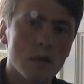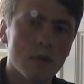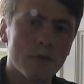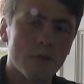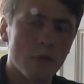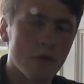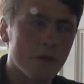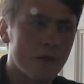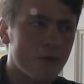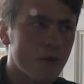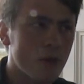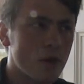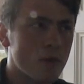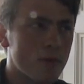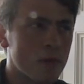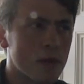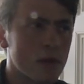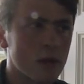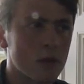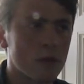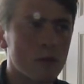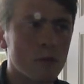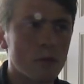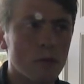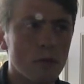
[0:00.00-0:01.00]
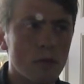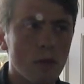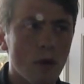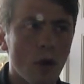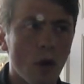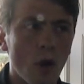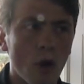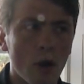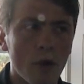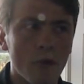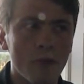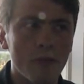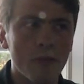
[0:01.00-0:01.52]
fulfillment
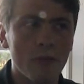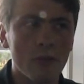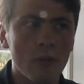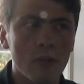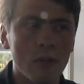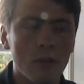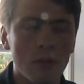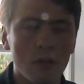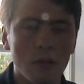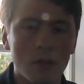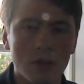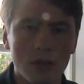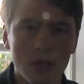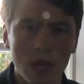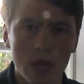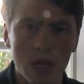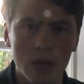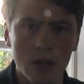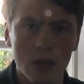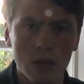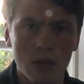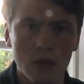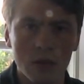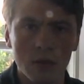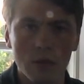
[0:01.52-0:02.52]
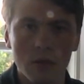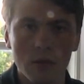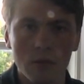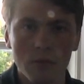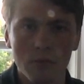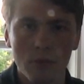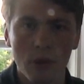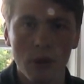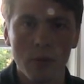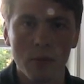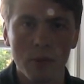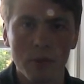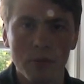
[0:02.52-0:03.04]
of the second
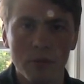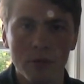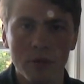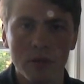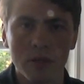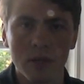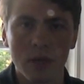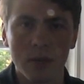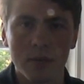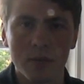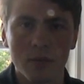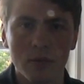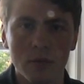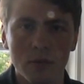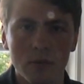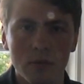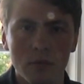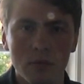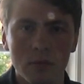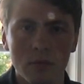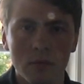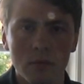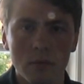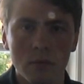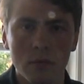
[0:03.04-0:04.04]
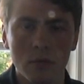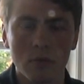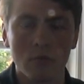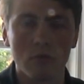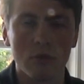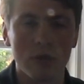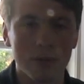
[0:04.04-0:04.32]
primary precept, to